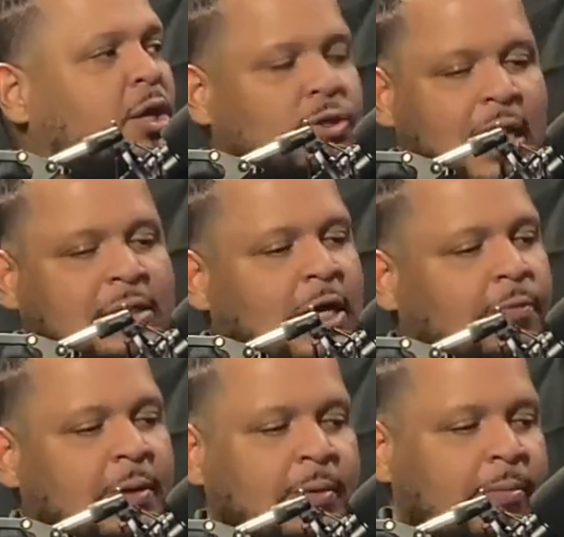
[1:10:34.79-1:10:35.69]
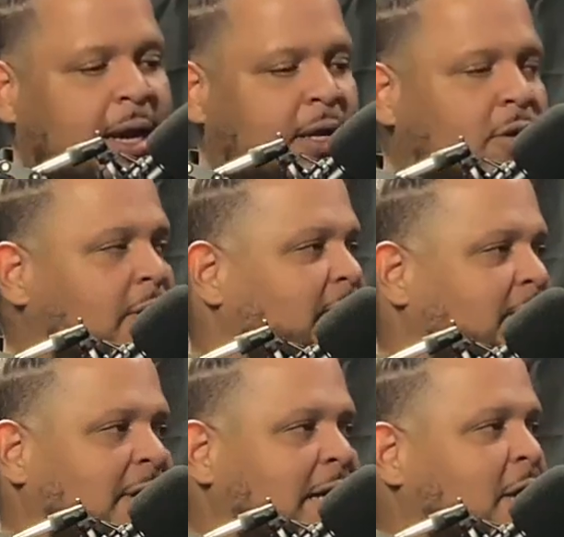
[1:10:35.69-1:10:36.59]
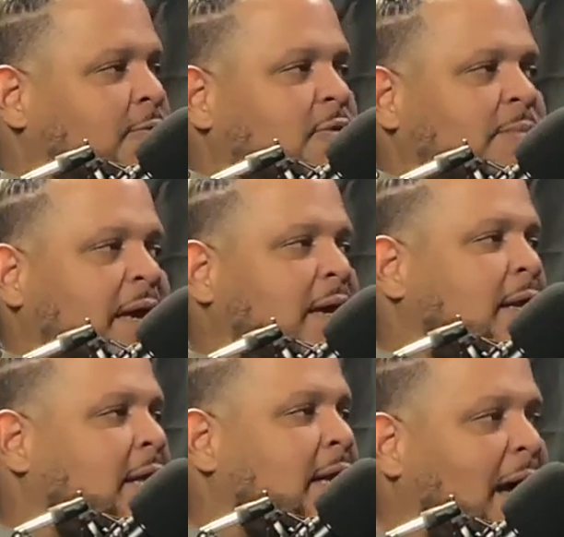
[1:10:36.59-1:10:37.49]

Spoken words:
So I tell people, man, if I didn't help you make it,